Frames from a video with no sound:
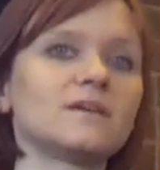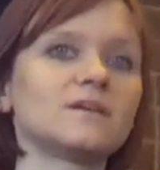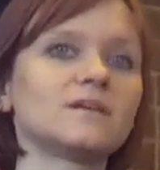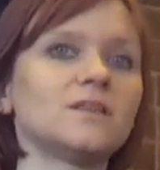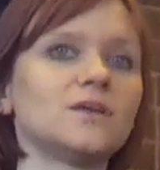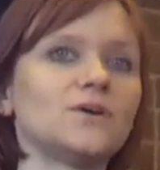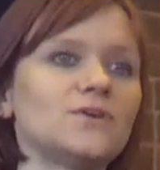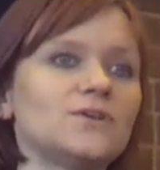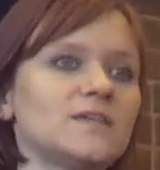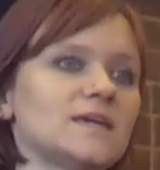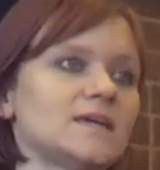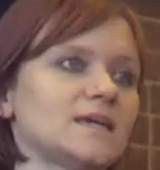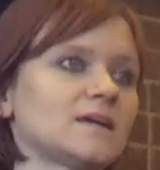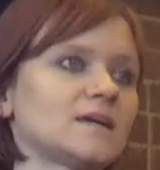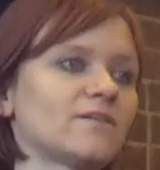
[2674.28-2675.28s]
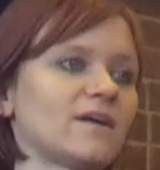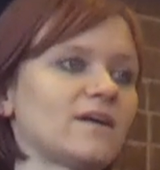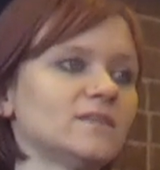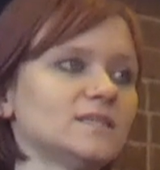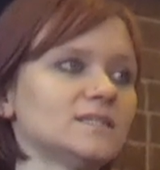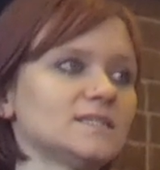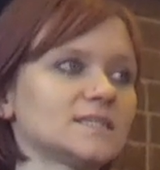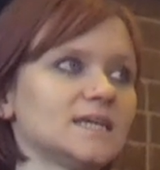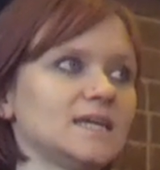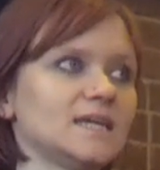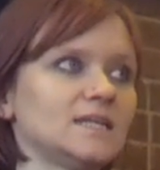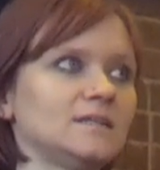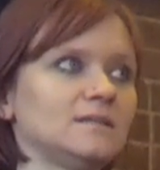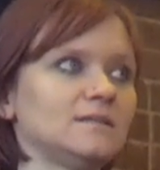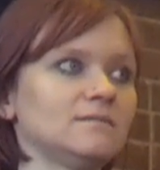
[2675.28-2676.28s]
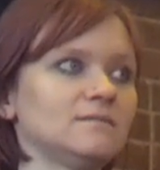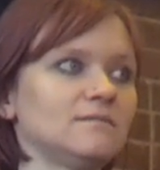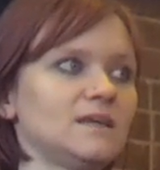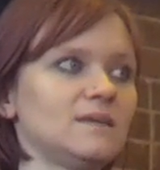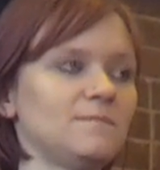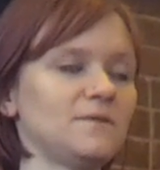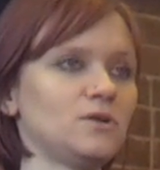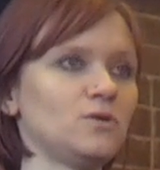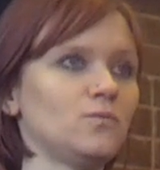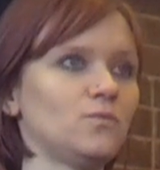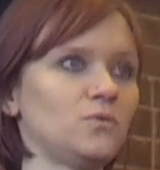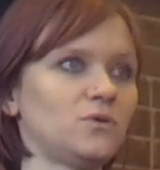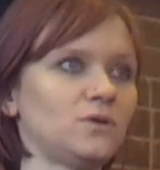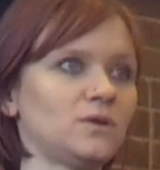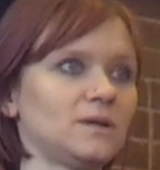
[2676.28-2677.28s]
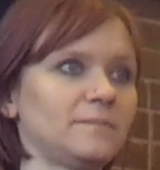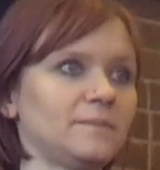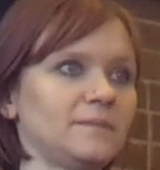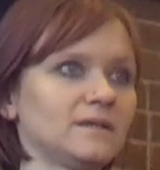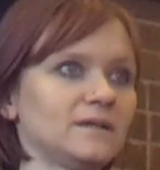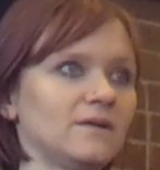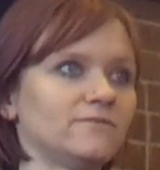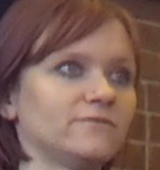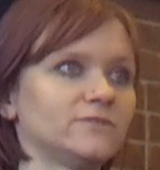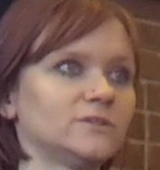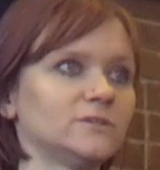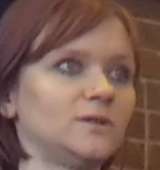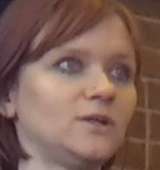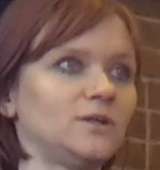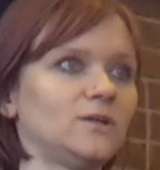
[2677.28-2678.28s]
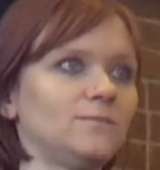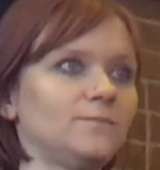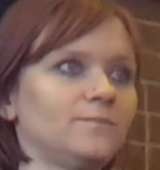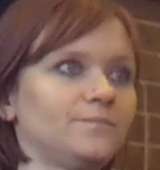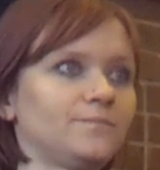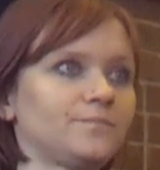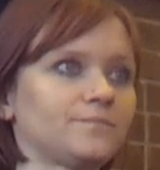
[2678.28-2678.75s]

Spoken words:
the clothing around the skin, keeping you warm and comfortable.